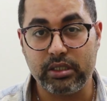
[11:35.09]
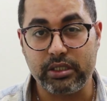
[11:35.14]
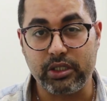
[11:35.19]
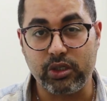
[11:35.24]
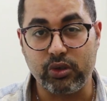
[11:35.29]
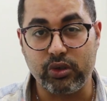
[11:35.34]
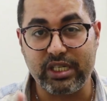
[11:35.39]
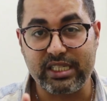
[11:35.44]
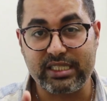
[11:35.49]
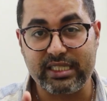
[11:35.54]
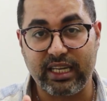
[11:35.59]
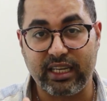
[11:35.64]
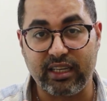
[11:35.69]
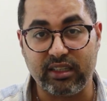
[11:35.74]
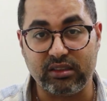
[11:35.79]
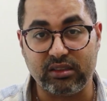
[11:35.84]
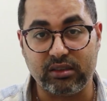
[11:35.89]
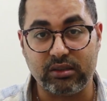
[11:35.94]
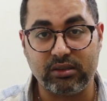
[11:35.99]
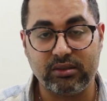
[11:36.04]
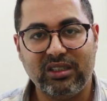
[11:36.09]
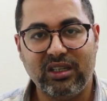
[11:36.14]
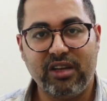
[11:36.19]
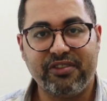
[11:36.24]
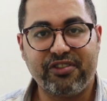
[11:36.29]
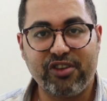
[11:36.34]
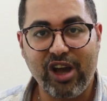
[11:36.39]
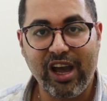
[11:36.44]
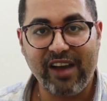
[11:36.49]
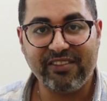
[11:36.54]
See you in a second.
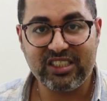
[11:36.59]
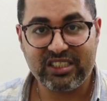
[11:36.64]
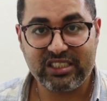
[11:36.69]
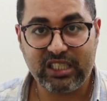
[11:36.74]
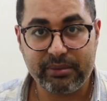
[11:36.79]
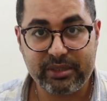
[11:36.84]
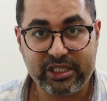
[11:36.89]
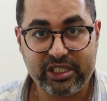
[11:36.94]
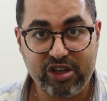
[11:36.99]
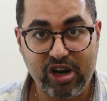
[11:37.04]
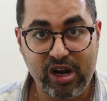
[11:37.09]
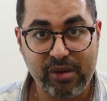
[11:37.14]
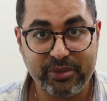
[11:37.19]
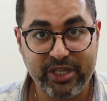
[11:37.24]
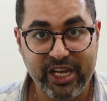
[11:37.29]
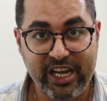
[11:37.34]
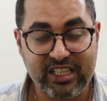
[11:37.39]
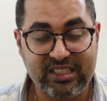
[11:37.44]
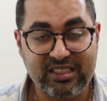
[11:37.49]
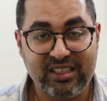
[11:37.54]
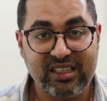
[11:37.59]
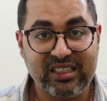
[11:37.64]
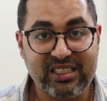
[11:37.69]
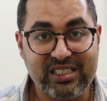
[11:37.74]
If you haven't subscribed yet,